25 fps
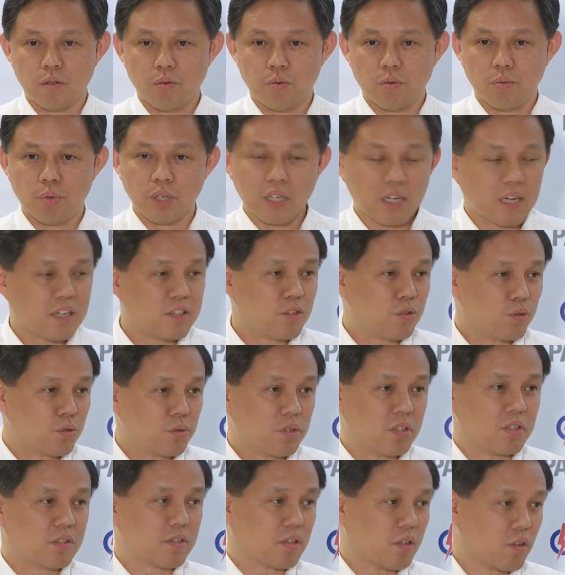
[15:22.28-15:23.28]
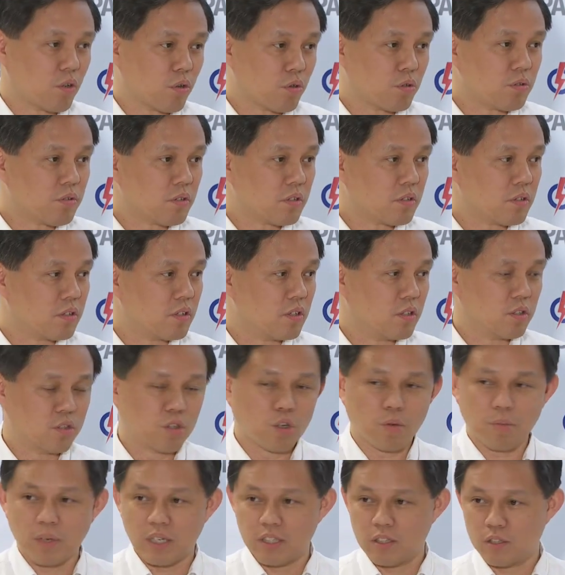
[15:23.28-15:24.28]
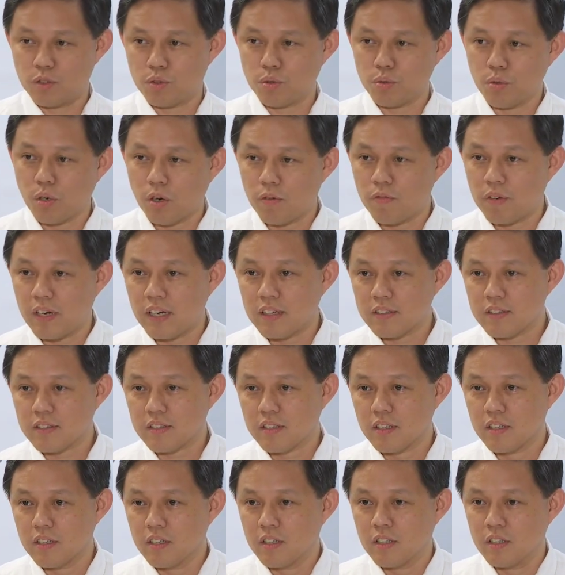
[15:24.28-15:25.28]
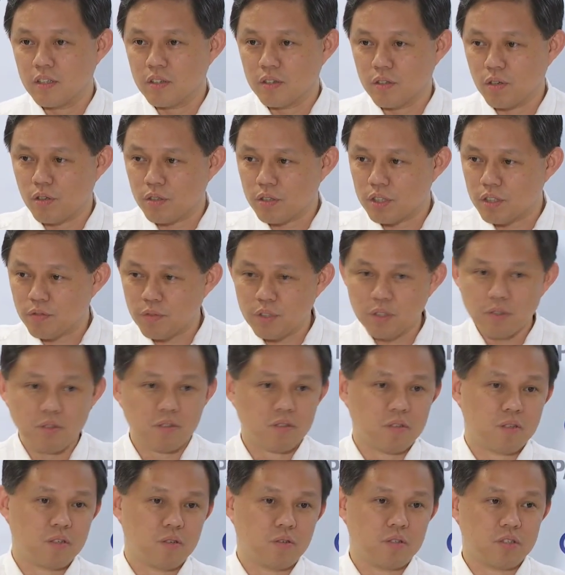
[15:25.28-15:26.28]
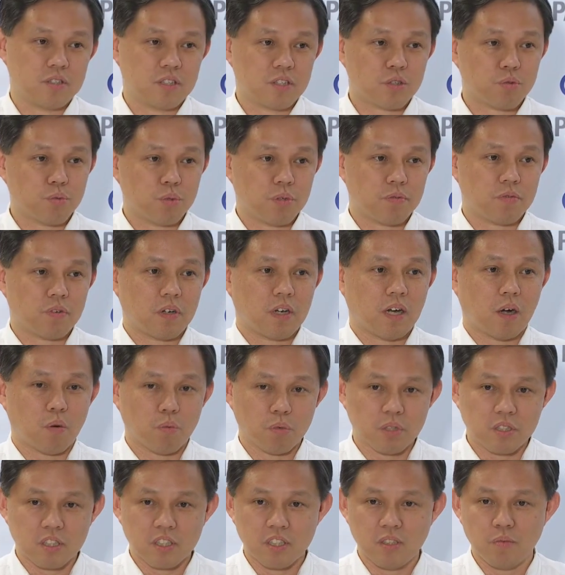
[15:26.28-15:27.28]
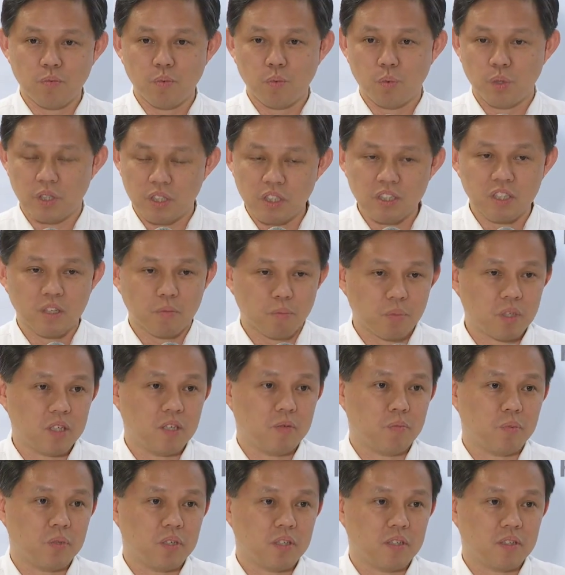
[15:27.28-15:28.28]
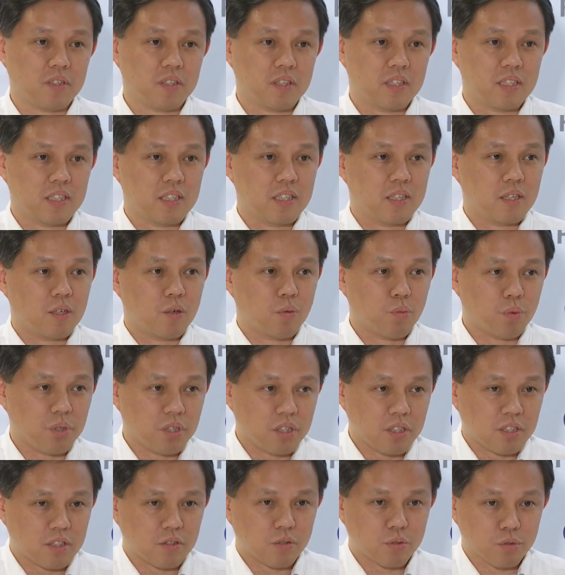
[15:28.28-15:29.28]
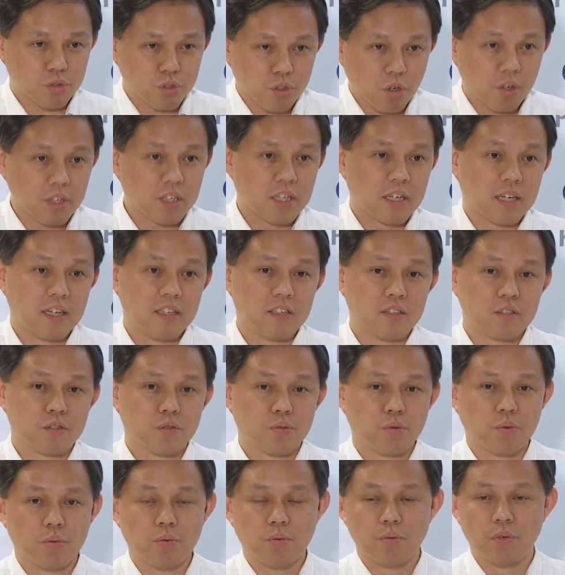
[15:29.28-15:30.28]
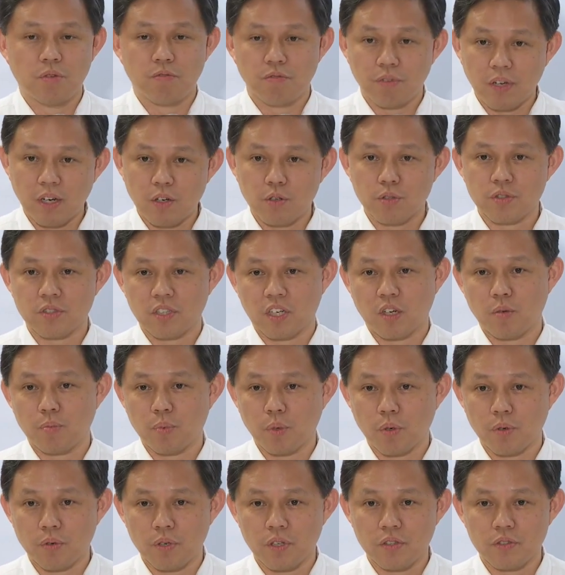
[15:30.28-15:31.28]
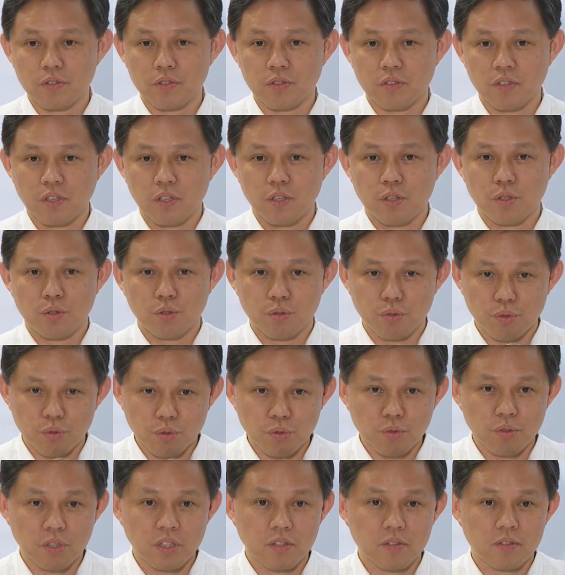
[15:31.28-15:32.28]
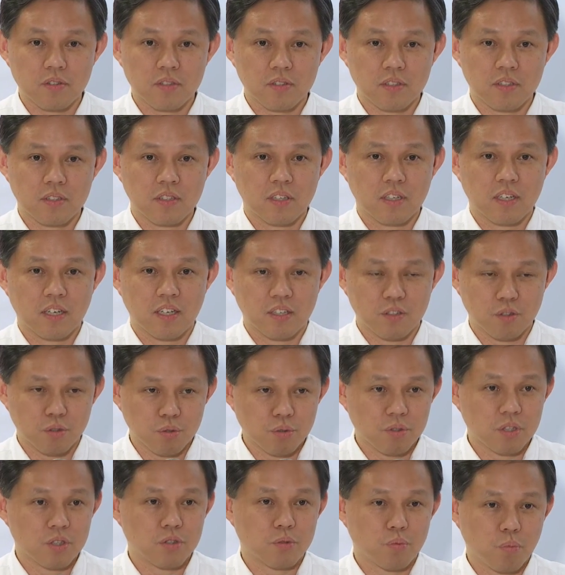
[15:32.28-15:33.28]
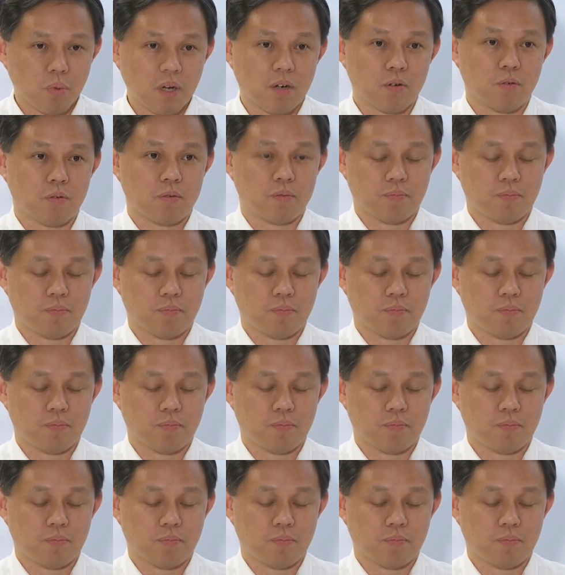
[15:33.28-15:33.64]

we can't do this alone, not by the two of us, not even just with our team within the P A P. We need to join hands with fellow Singaporeans to do this and do this well.